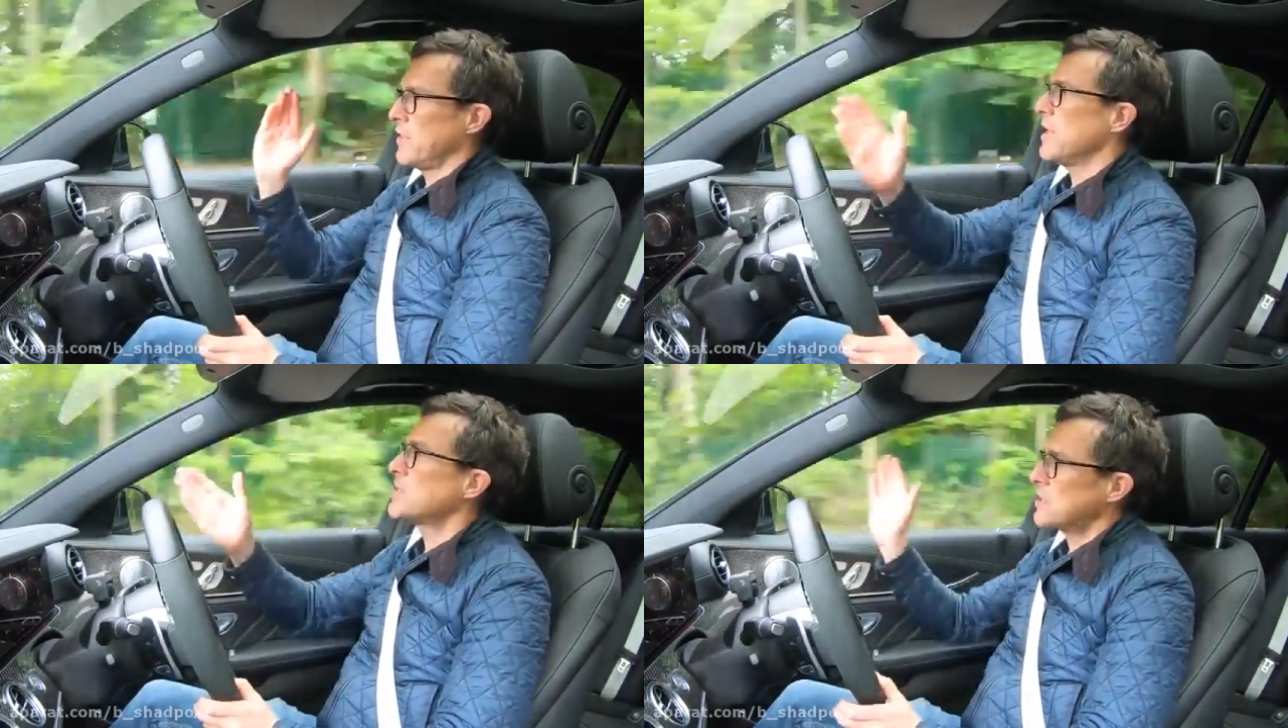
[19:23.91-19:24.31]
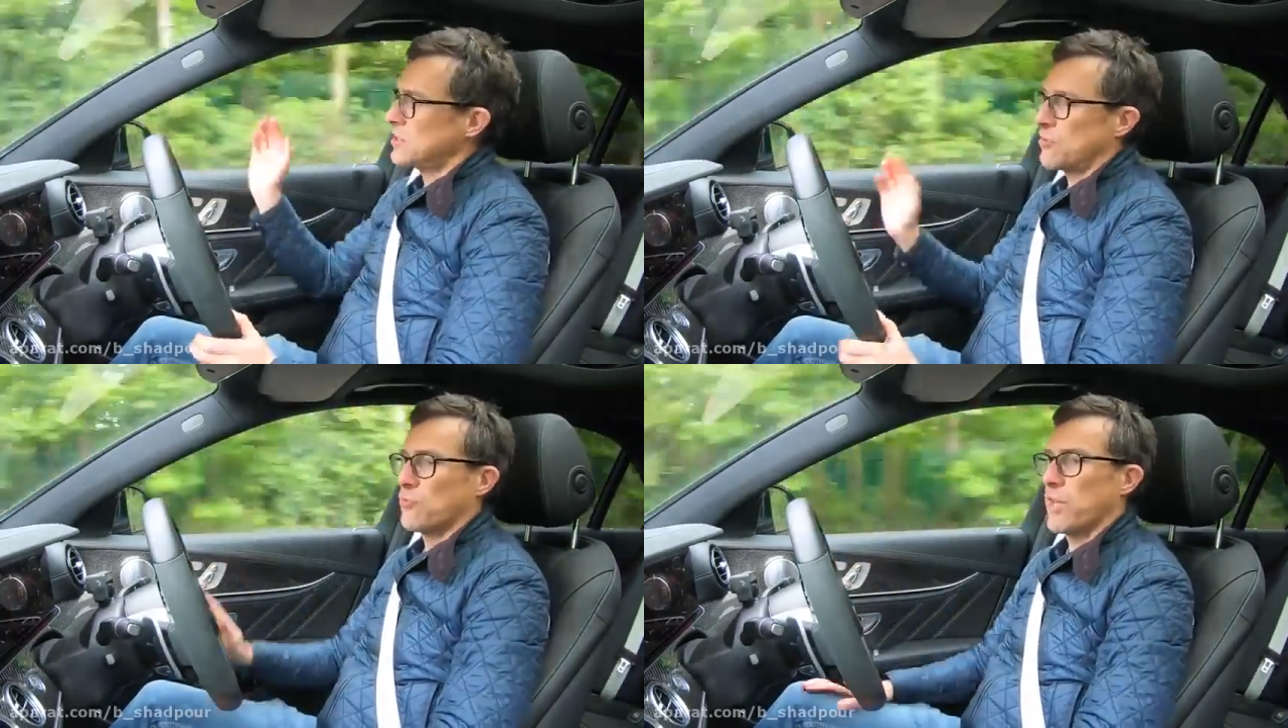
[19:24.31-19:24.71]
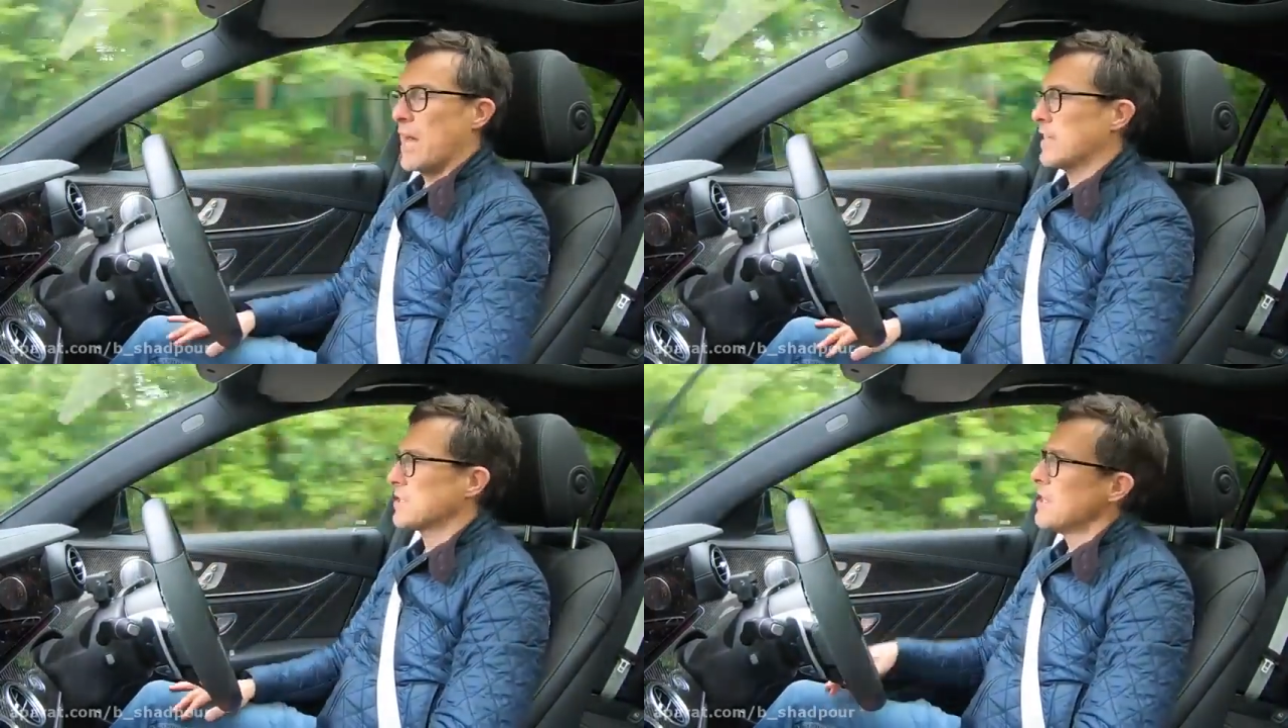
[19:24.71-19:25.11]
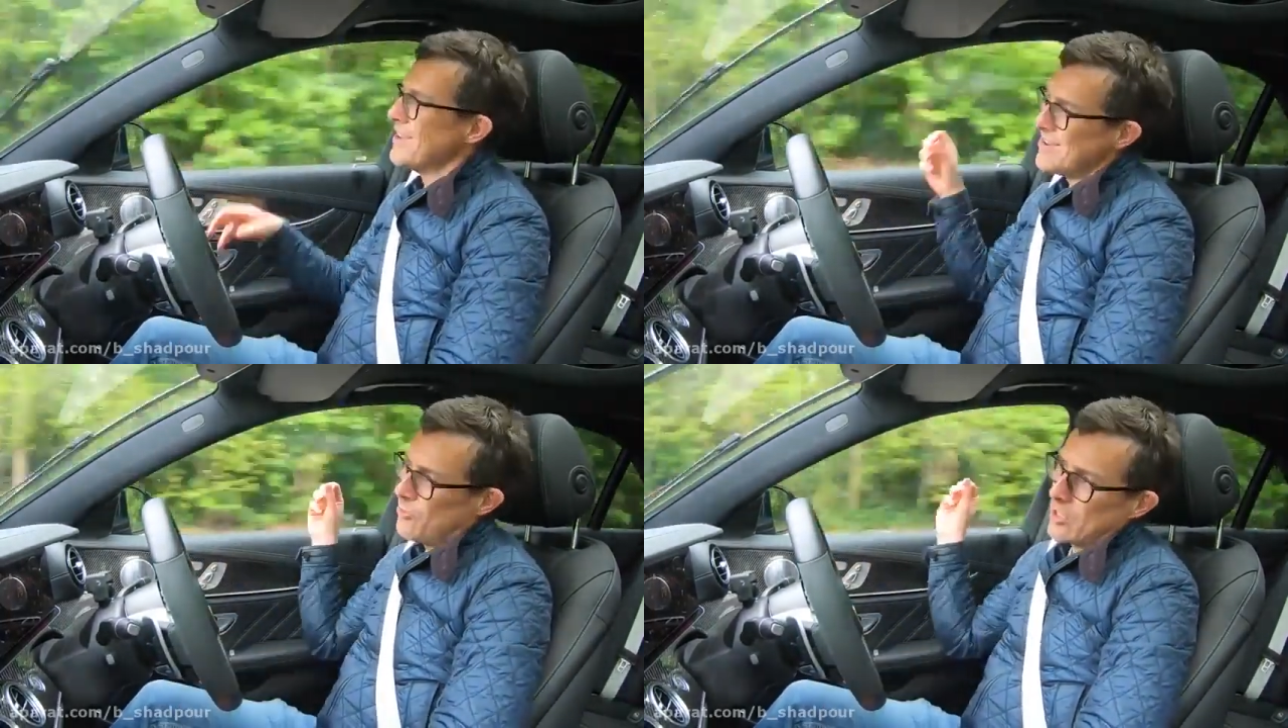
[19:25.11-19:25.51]
the E63 S,
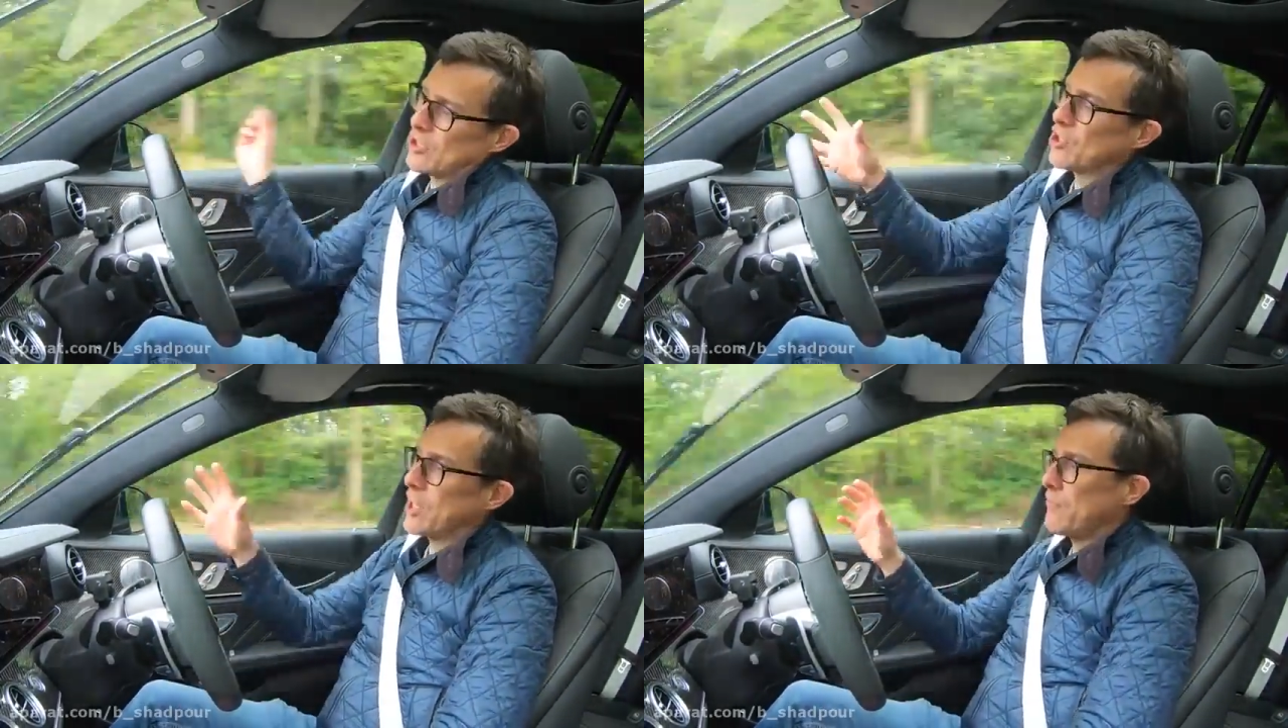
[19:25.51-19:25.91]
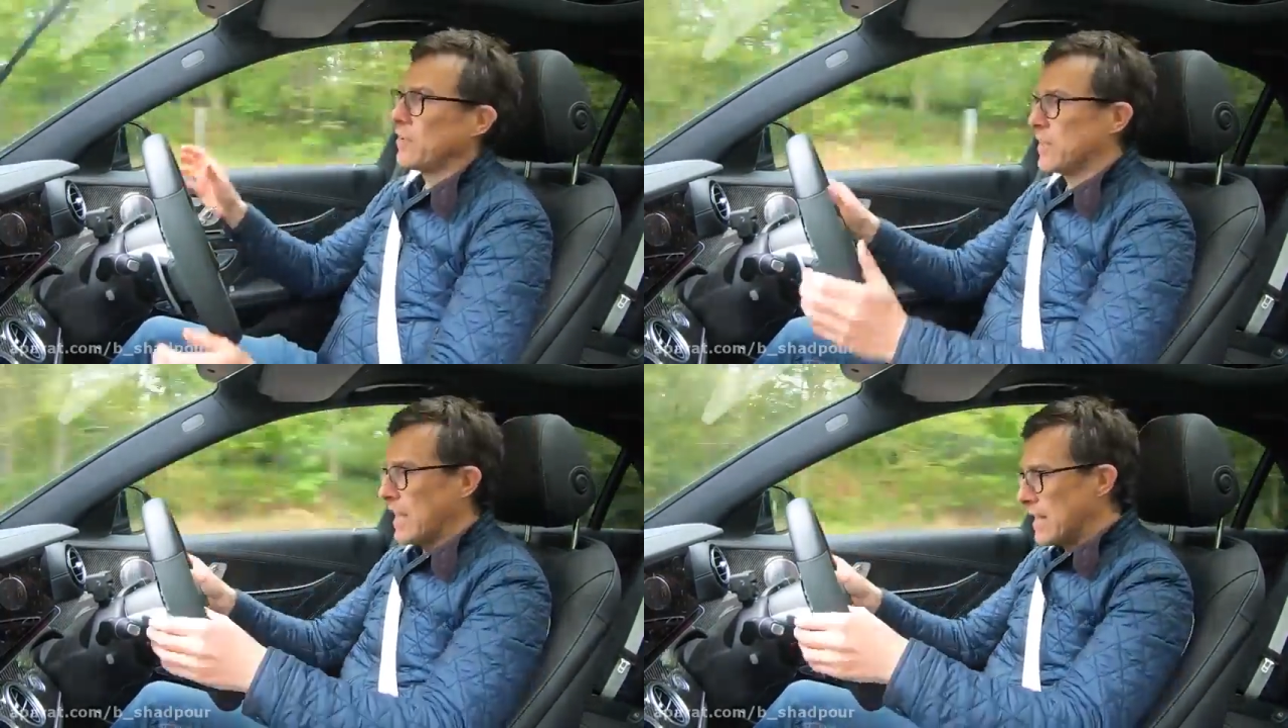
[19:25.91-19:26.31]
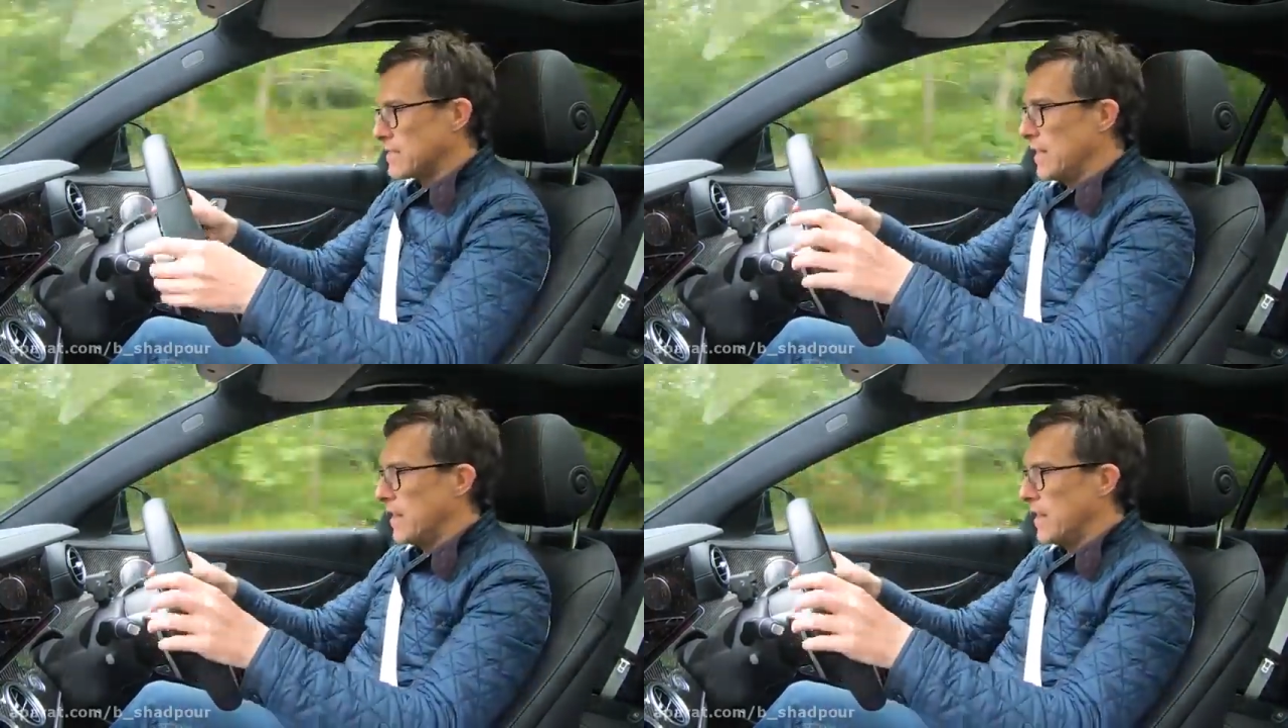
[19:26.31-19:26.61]
we're going to chuck everything at